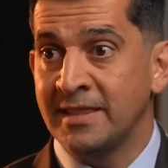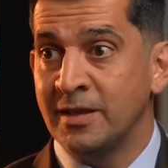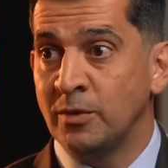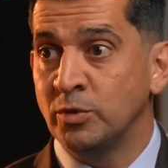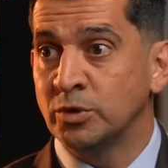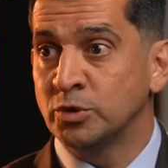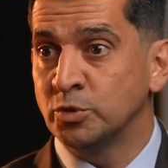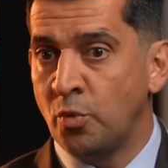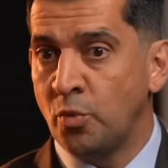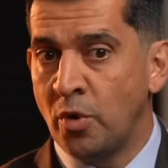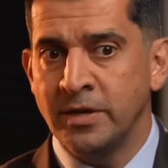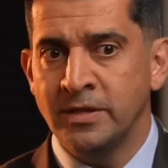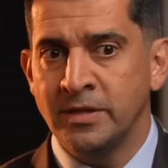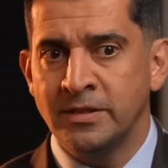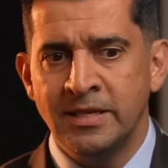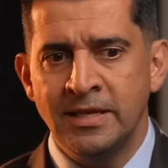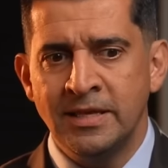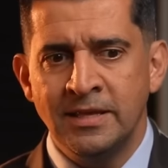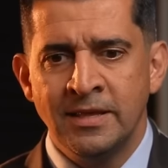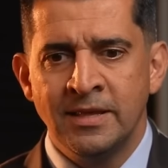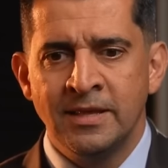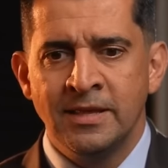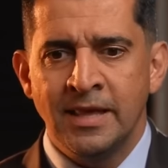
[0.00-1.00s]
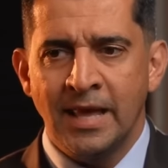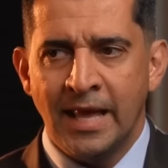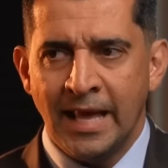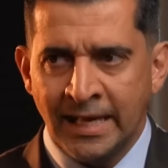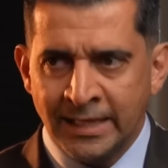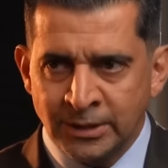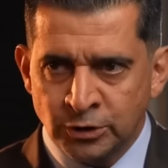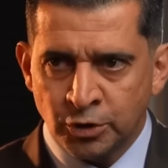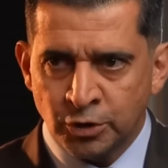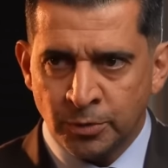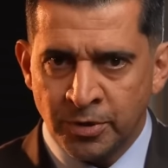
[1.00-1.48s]
that was one of the
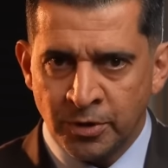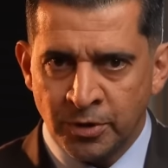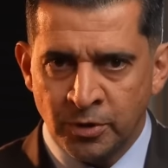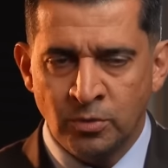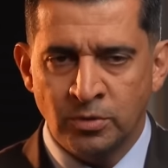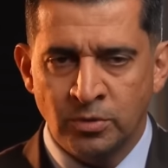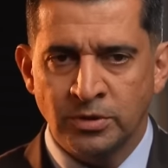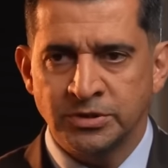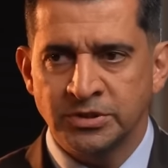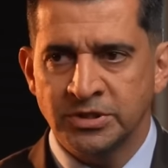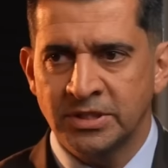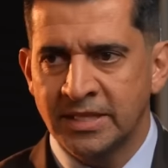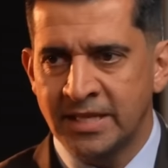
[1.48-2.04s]
entrepreneurs.